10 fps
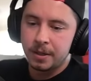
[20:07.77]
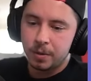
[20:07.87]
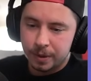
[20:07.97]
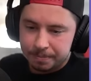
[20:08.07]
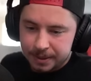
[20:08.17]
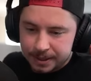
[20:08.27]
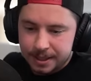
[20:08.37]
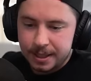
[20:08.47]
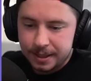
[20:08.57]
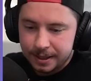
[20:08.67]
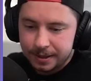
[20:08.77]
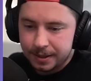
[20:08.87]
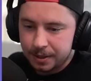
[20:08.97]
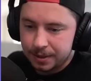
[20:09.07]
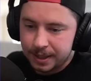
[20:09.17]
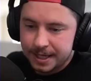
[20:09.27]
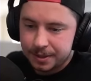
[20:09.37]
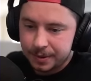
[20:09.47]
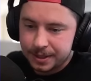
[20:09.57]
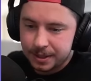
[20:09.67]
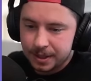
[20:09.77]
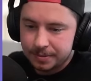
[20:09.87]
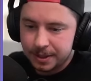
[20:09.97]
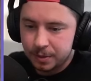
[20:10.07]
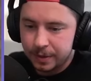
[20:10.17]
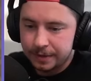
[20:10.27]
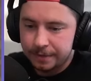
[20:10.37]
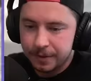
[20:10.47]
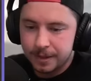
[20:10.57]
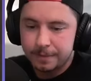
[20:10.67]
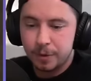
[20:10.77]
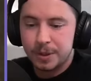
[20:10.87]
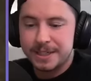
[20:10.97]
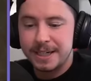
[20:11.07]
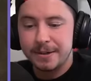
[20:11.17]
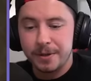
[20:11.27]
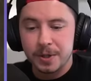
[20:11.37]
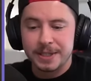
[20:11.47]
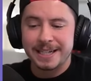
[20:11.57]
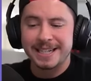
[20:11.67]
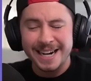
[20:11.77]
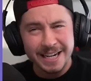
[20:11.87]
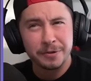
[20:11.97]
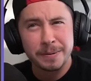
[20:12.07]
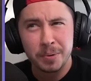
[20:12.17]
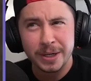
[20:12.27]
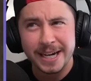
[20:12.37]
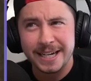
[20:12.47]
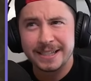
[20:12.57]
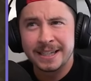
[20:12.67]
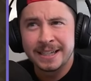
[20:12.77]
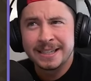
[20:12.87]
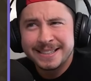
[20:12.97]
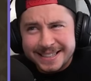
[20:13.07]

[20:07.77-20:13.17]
Rip us. There go the last three stars, but it's a win for them. 14 to 13, 93.8 to